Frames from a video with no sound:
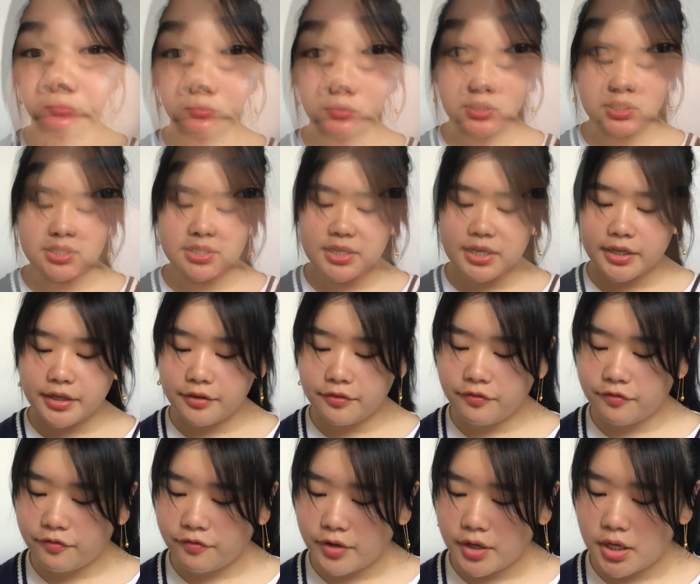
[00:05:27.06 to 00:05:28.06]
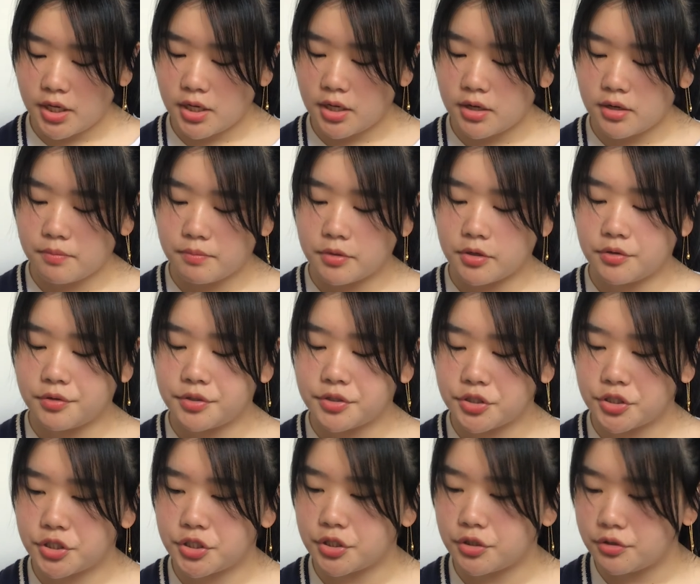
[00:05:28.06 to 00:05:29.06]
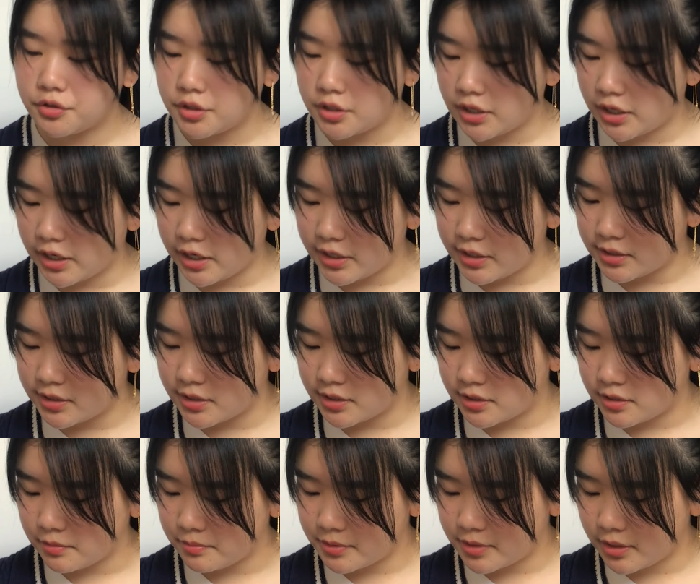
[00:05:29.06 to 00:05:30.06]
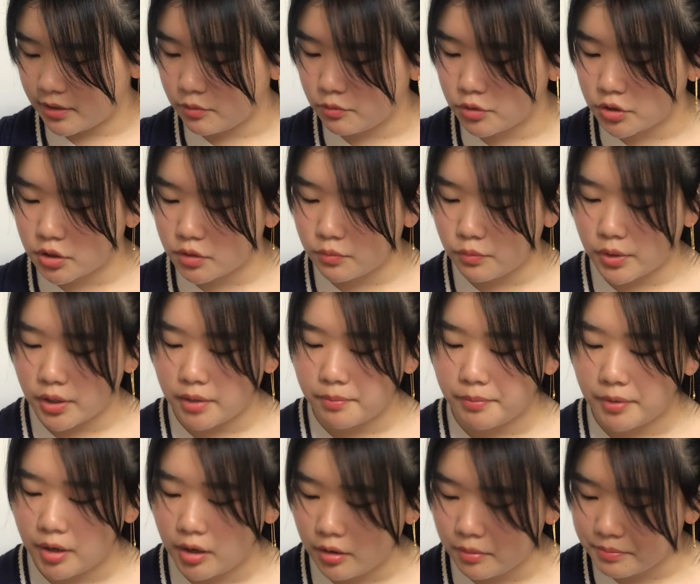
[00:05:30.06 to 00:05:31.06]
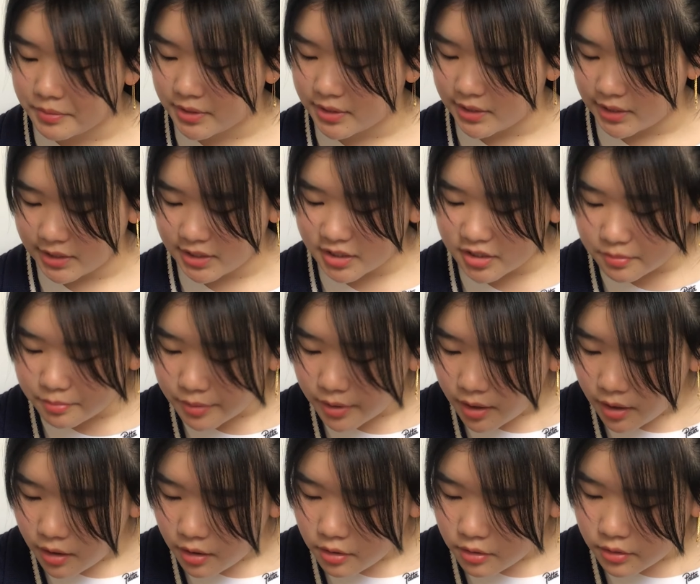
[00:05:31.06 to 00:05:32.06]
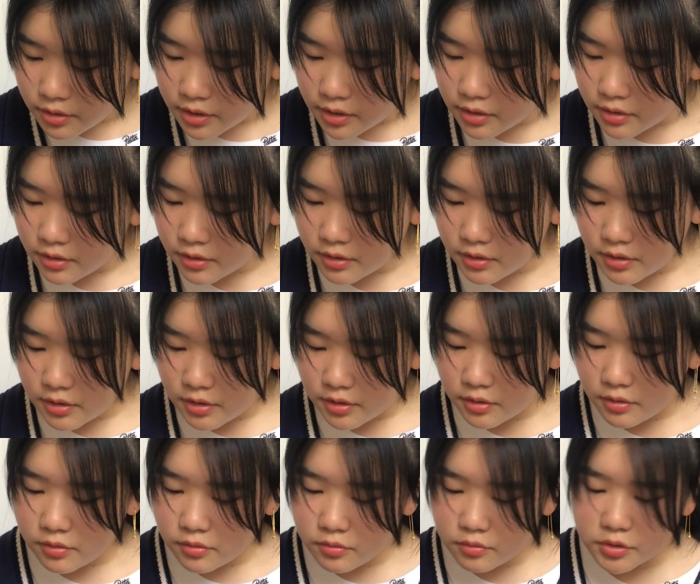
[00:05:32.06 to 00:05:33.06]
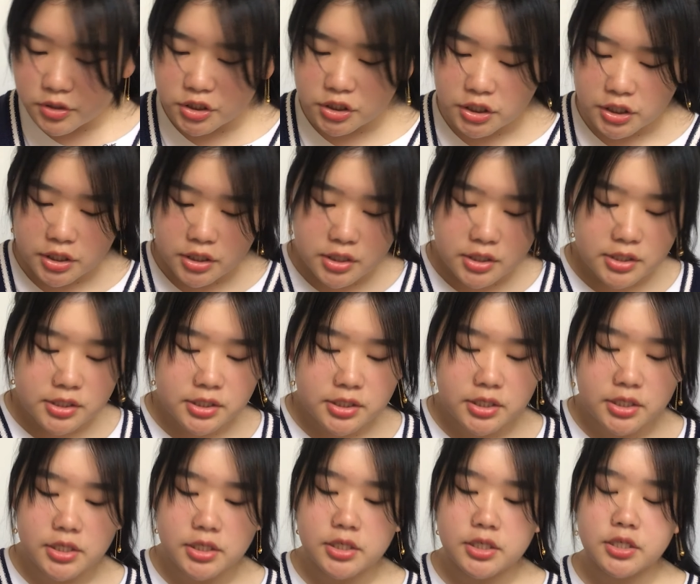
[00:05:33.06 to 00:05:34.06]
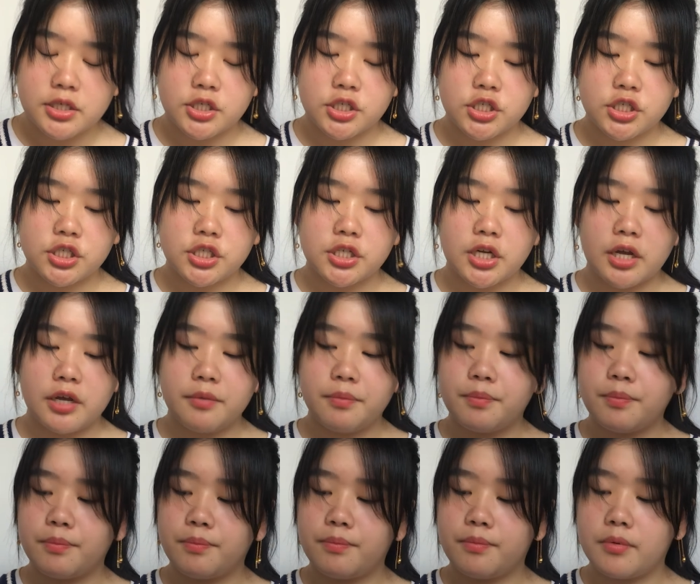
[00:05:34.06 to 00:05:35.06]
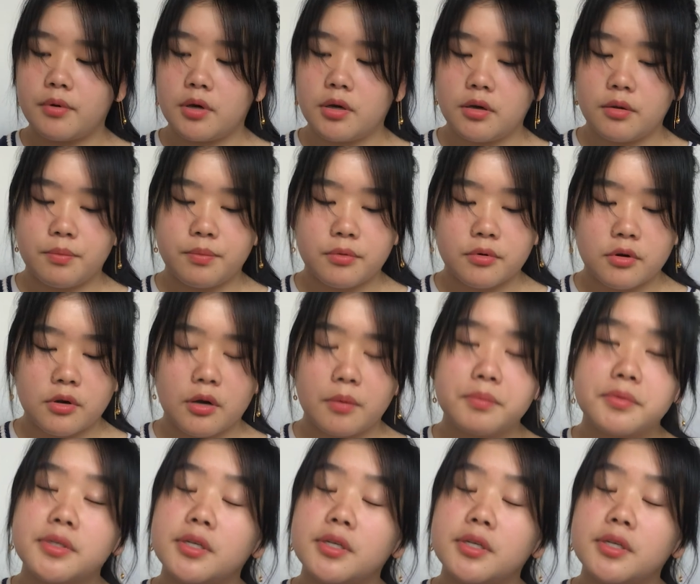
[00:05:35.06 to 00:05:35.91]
The second thing I'm going to show you guys is something where I'm obsessed about, which is the shape up crop